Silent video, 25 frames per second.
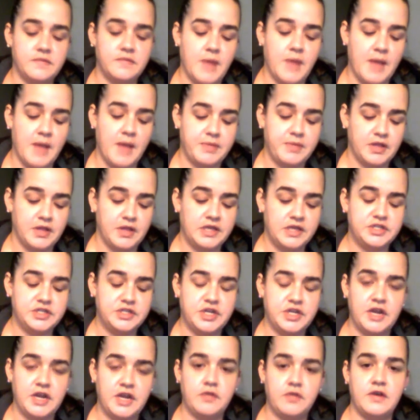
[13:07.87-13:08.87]
the
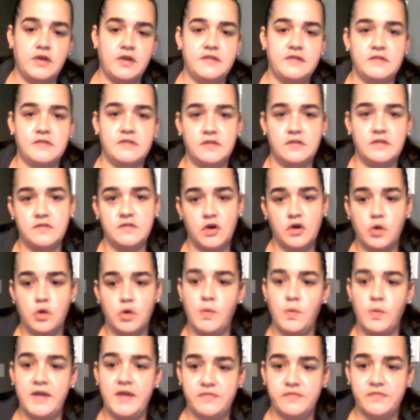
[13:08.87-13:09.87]
population increase and the turn
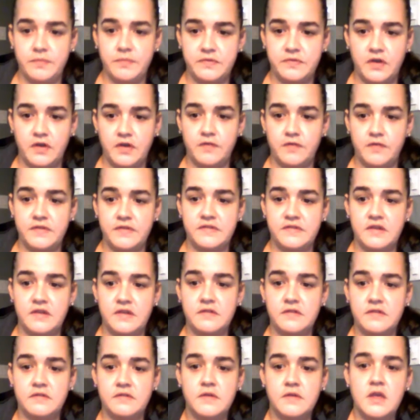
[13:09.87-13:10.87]
away from
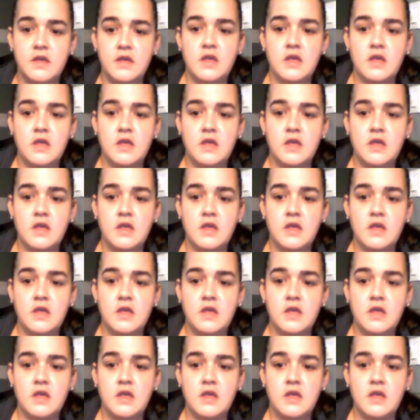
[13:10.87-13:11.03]
services.